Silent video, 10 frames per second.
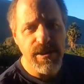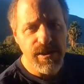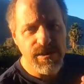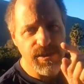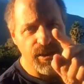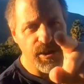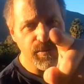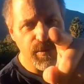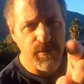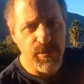Stay carved
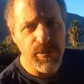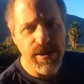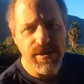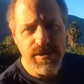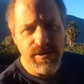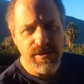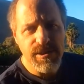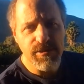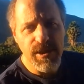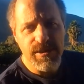up for the win. See
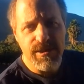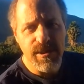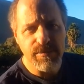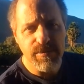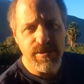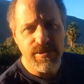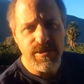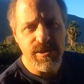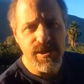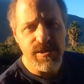you next time.
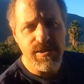Cheers.